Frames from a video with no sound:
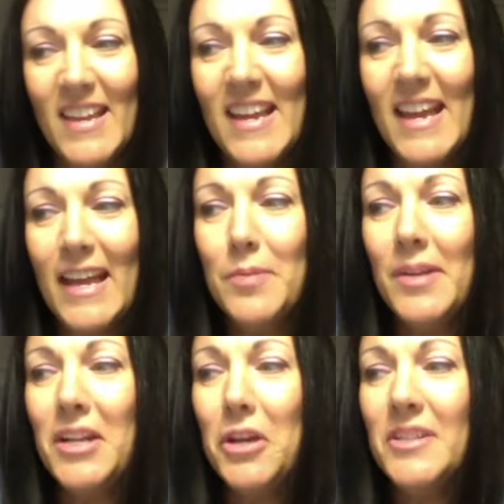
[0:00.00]

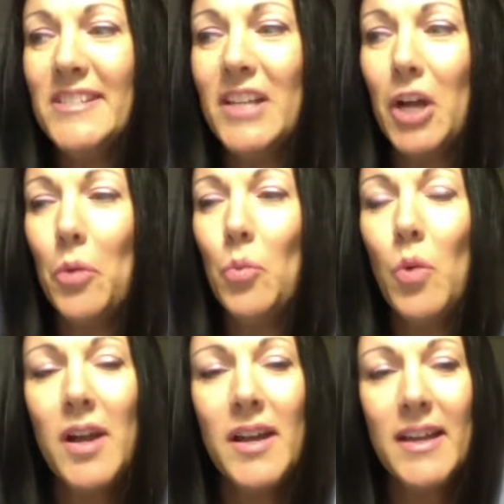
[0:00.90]
Anybody notice that our
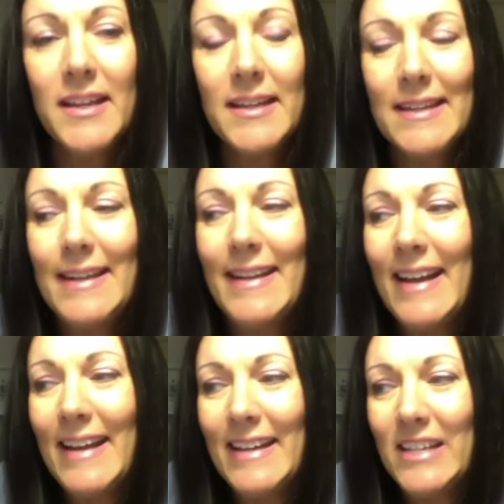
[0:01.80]
one
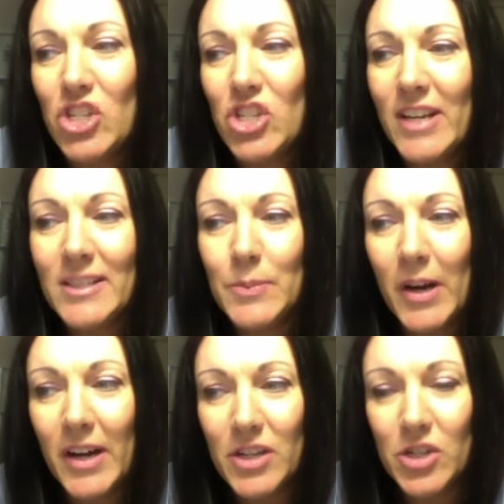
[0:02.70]

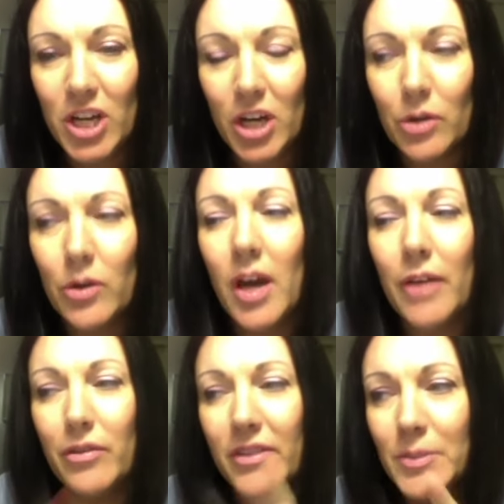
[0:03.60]
non-Shakespearean show,
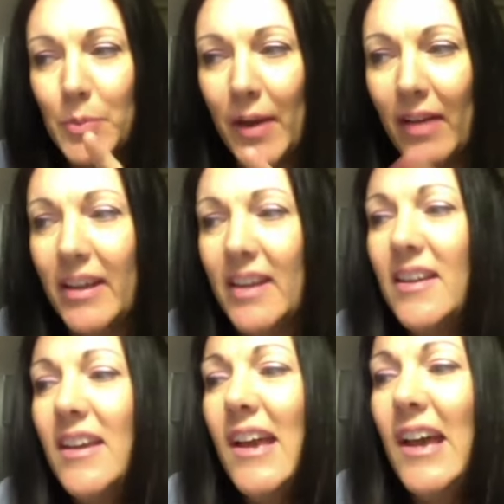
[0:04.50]
other than Spook Alley,
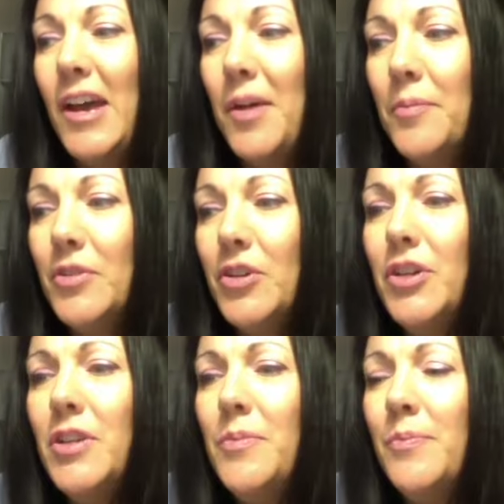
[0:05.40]
um,
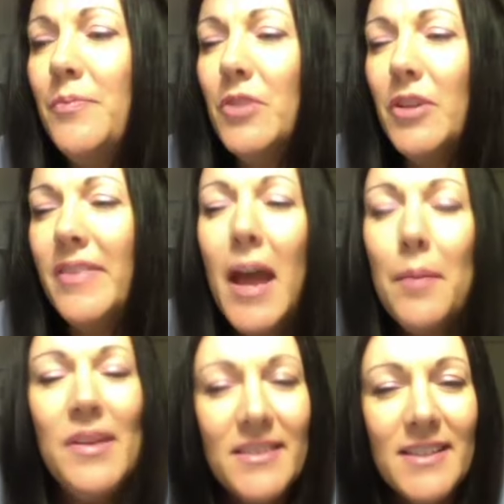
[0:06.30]
could could that
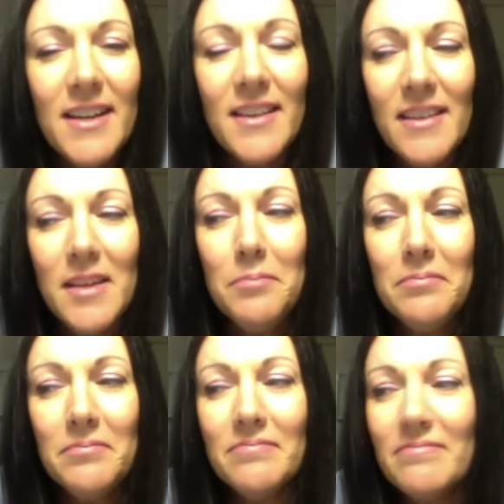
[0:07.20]
be the second theme?
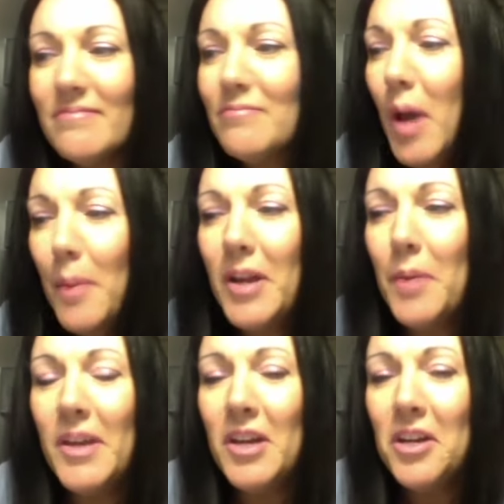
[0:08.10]
popping
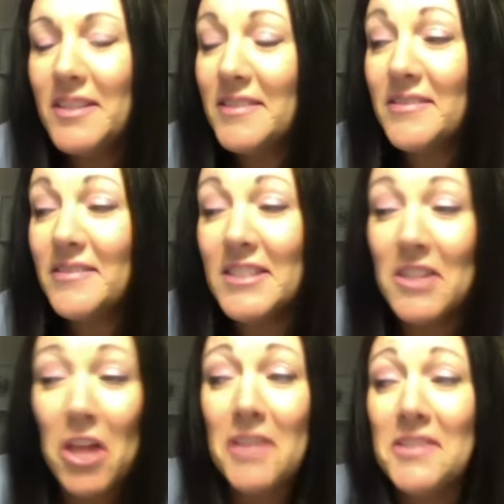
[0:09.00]
up here in
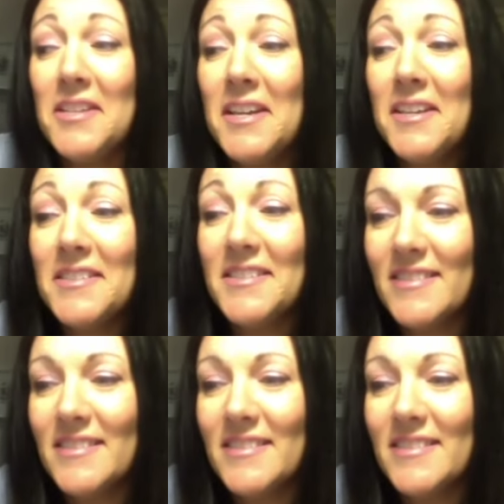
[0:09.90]
slot six.